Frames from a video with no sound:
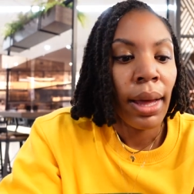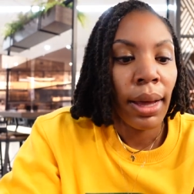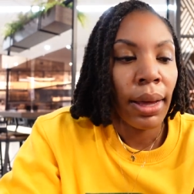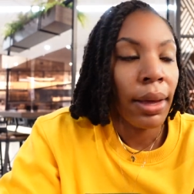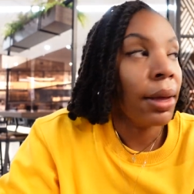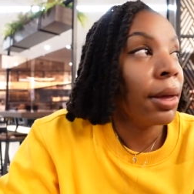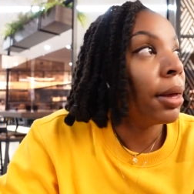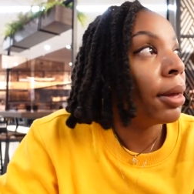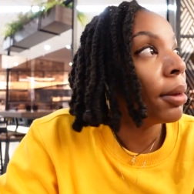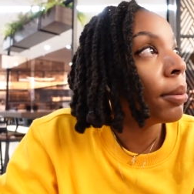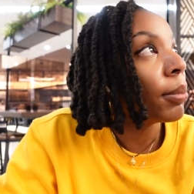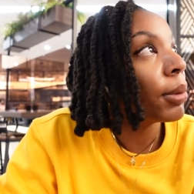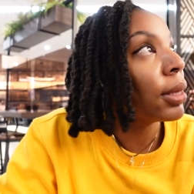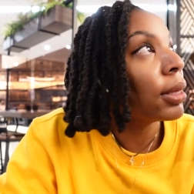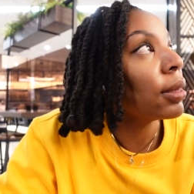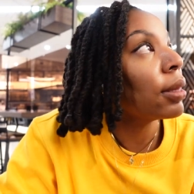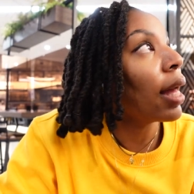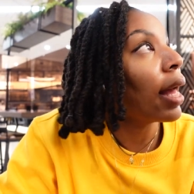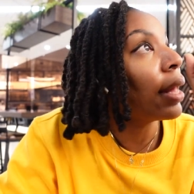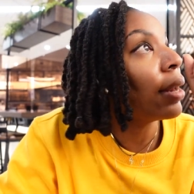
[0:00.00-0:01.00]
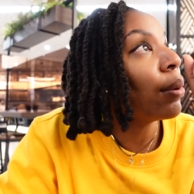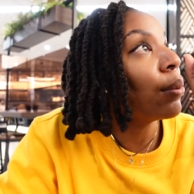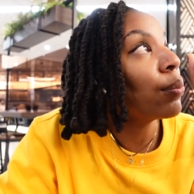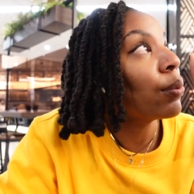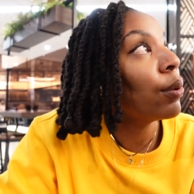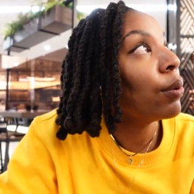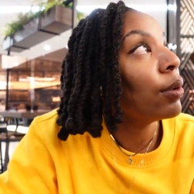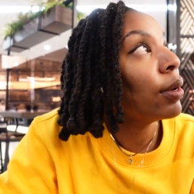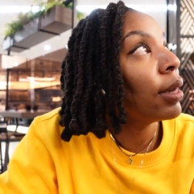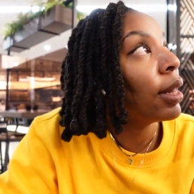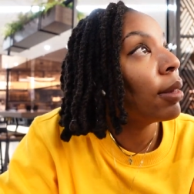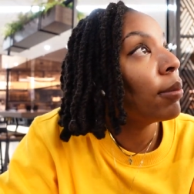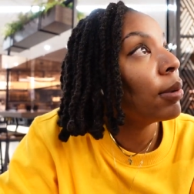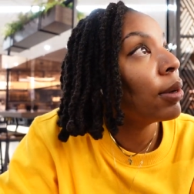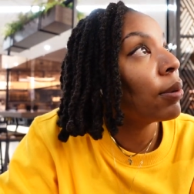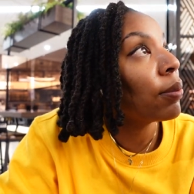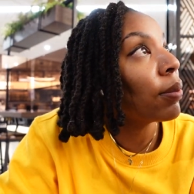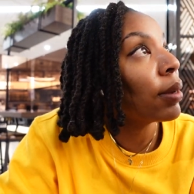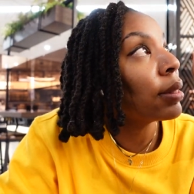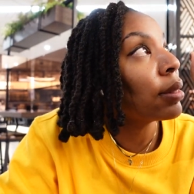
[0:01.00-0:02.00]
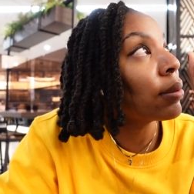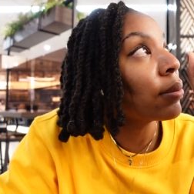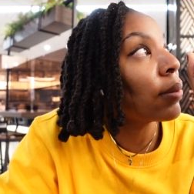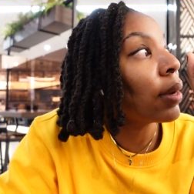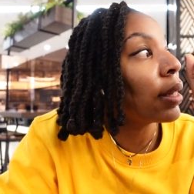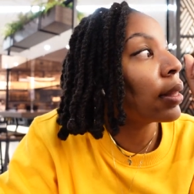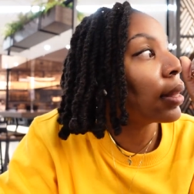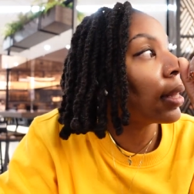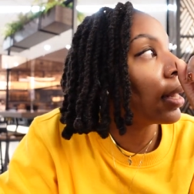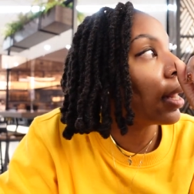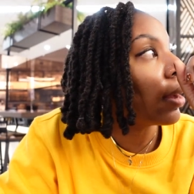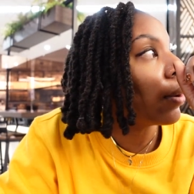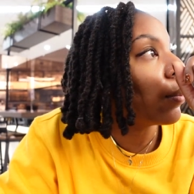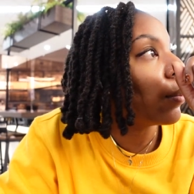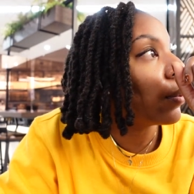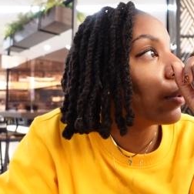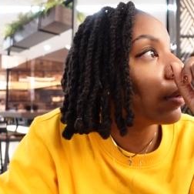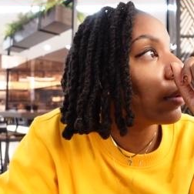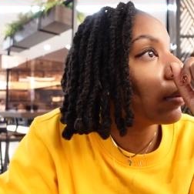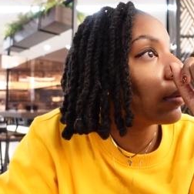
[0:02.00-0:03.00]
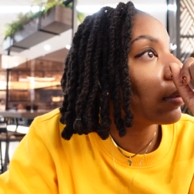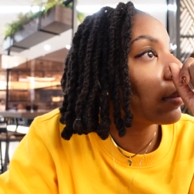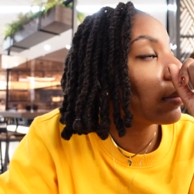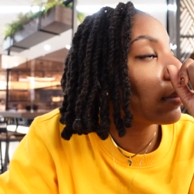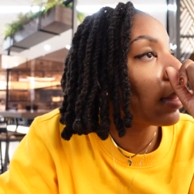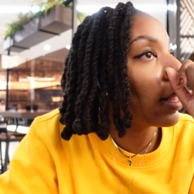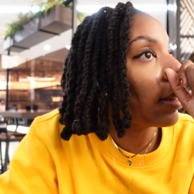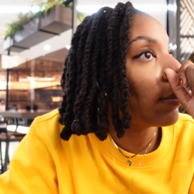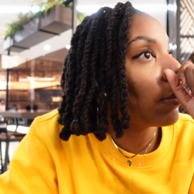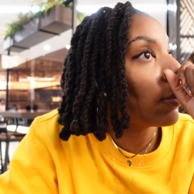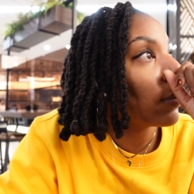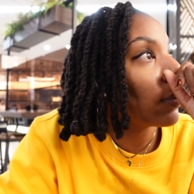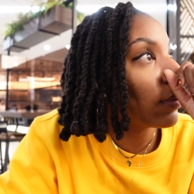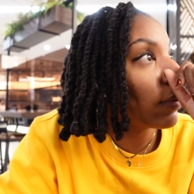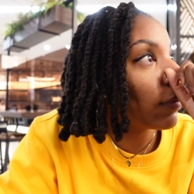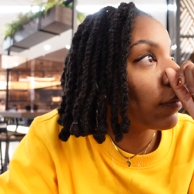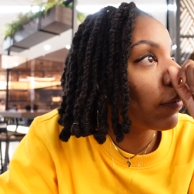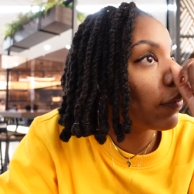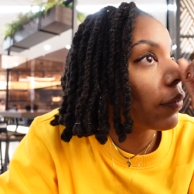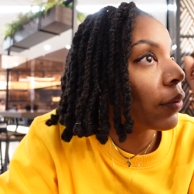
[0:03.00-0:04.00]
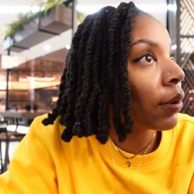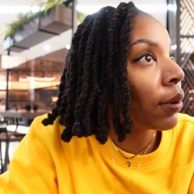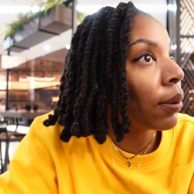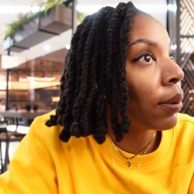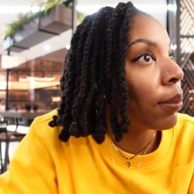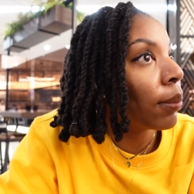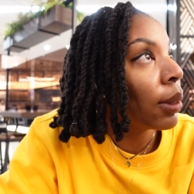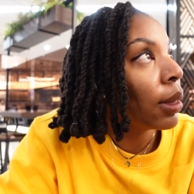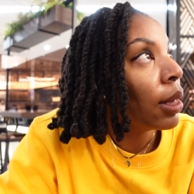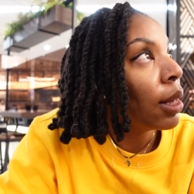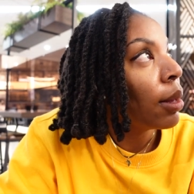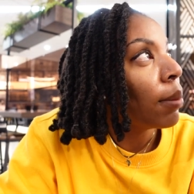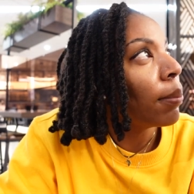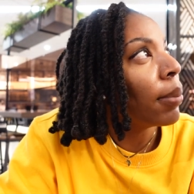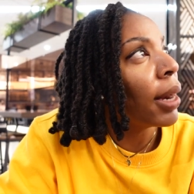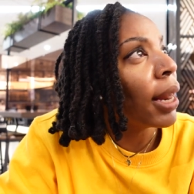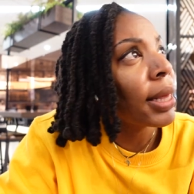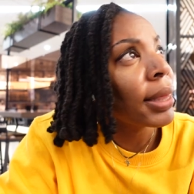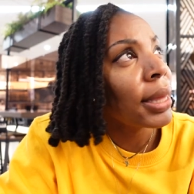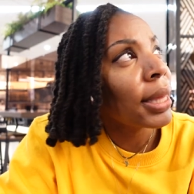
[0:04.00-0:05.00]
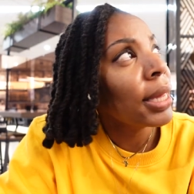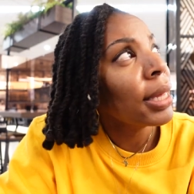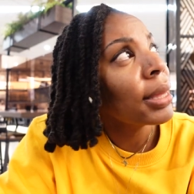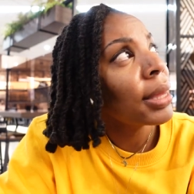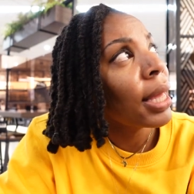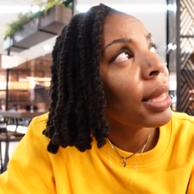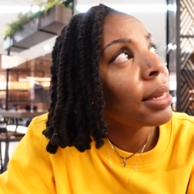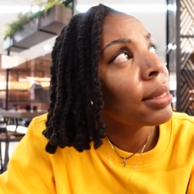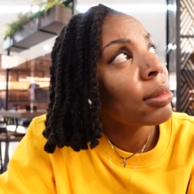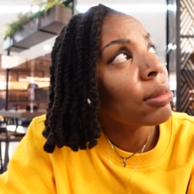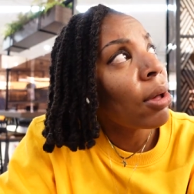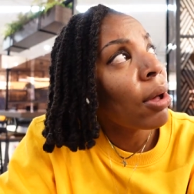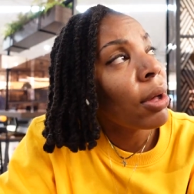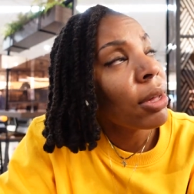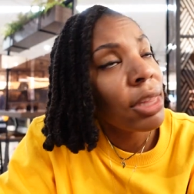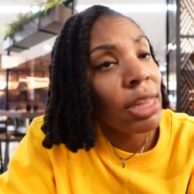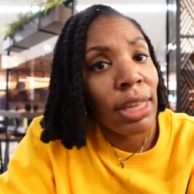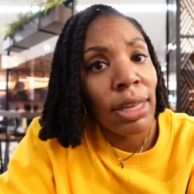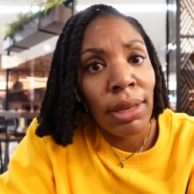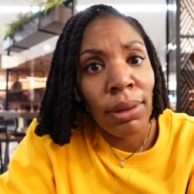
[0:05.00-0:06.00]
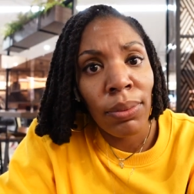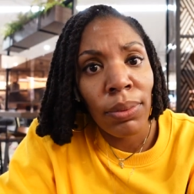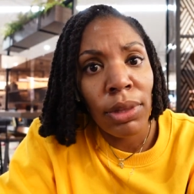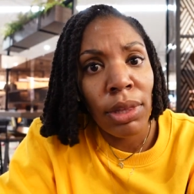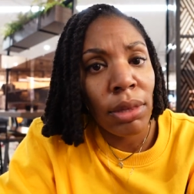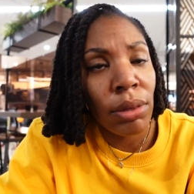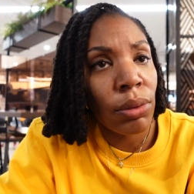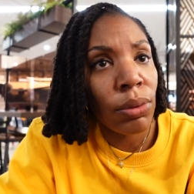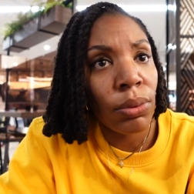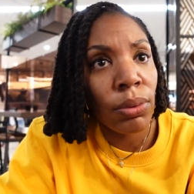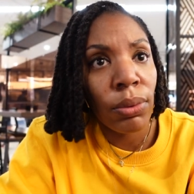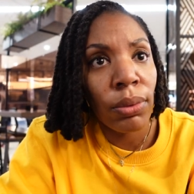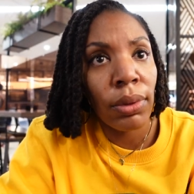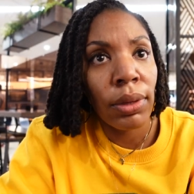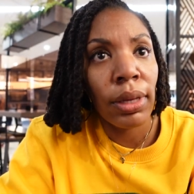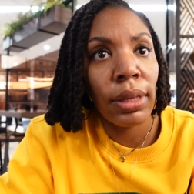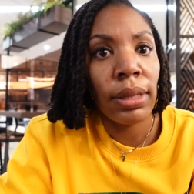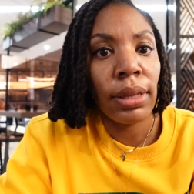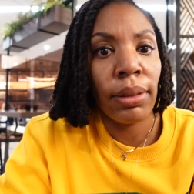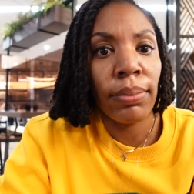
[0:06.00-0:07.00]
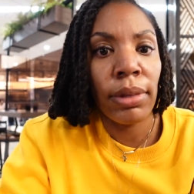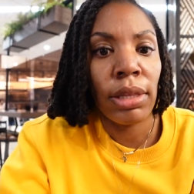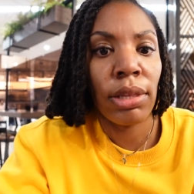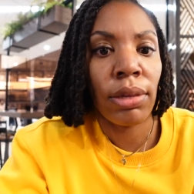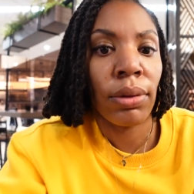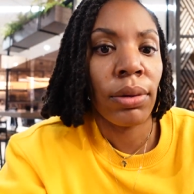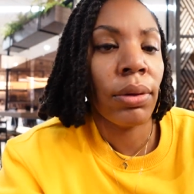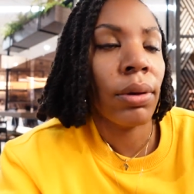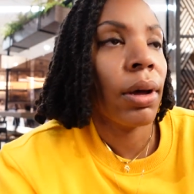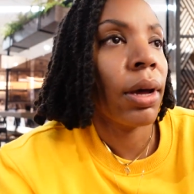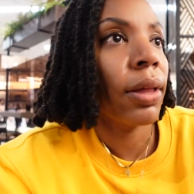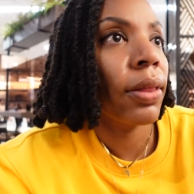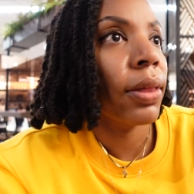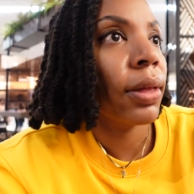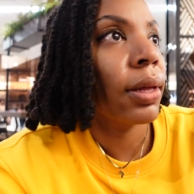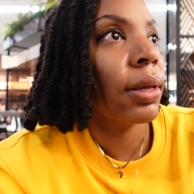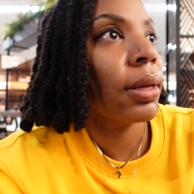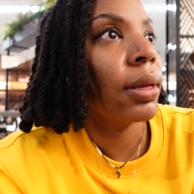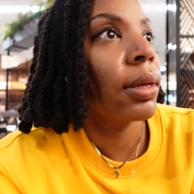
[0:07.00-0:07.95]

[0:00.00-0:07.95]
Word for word: I don't know the name of the restaurant that I'm ordering from, but I think that it's all chicken, which is cool, because let me show you all the